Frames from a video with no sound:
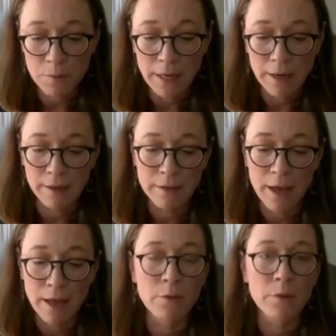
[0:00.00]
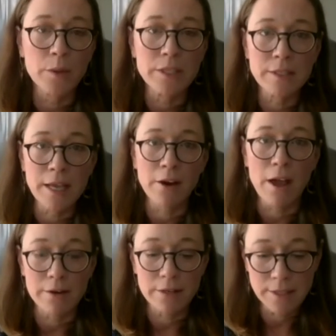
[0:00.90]
for me, not knowing what to say or
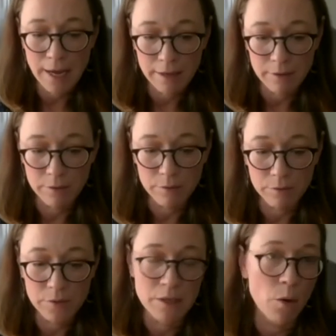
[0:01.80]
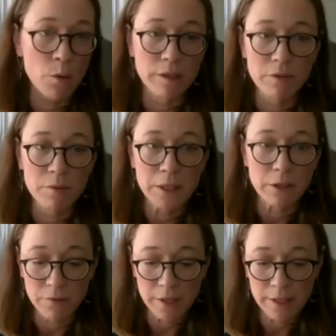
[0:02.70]
how to say it was an old and
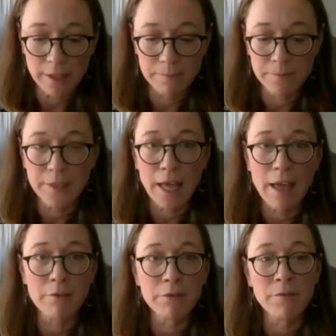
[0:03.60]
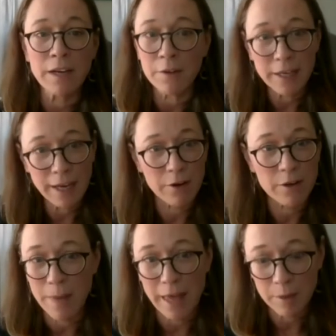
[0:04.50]
familiar feeling. I have a very
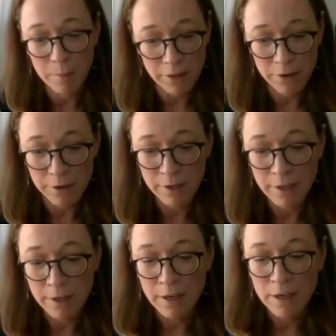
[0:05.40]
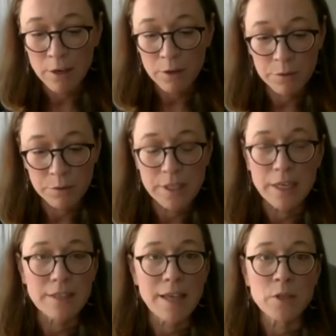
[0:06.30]
charismatic mother who is an
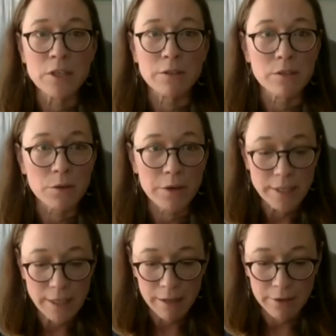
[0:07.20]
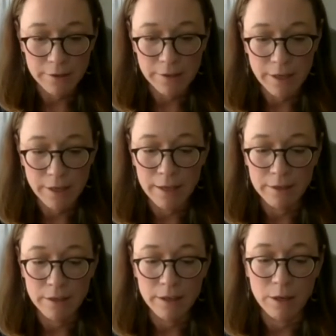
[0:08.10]
exceptional storyteller
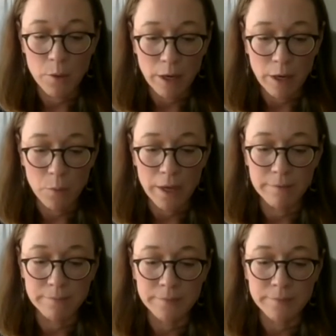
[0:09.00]
and a quick wit.